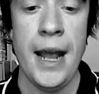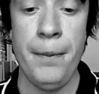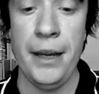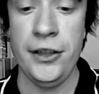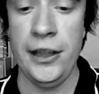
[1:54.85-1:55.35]

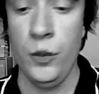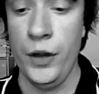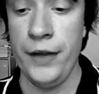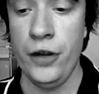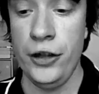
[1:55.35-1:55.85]
and basically
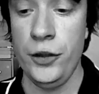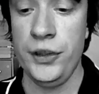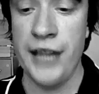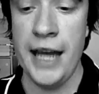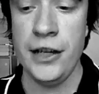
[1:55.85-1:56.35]
what they've got to do
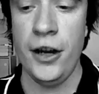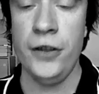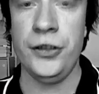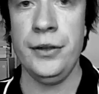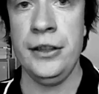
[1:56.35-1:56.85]
is take
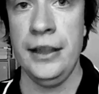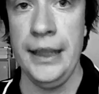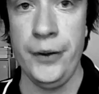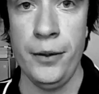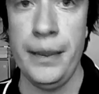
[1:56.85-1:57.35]
notes,
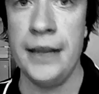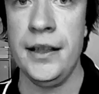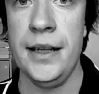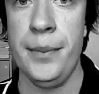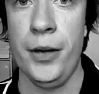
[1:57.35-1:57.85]
deliver them back
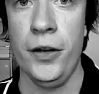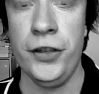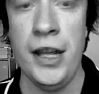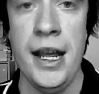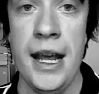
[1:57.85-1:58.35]
to their boss,